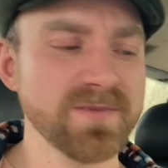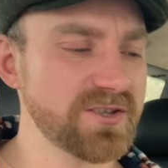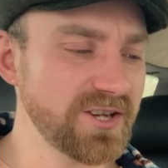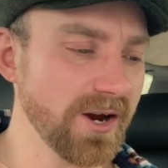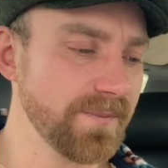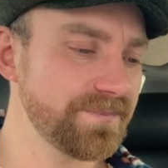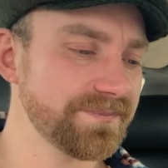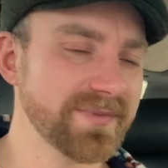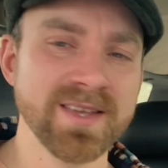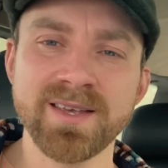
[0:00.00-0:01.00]
So,
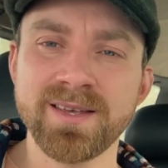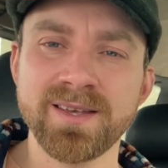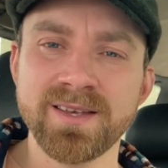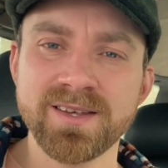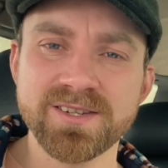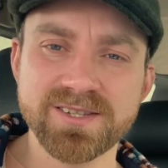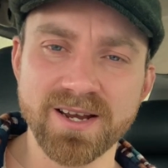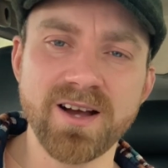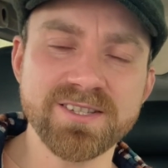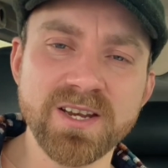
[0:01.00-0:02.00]

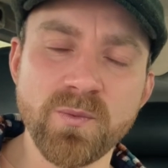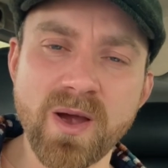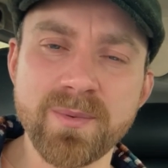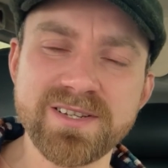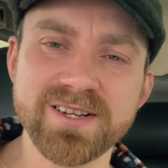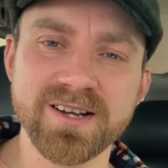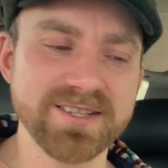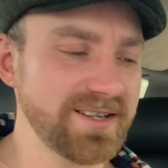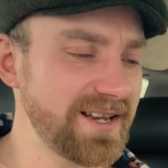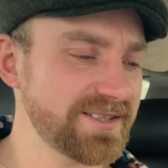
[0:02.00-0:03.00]
starting where we
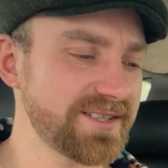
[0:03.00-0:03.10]
started last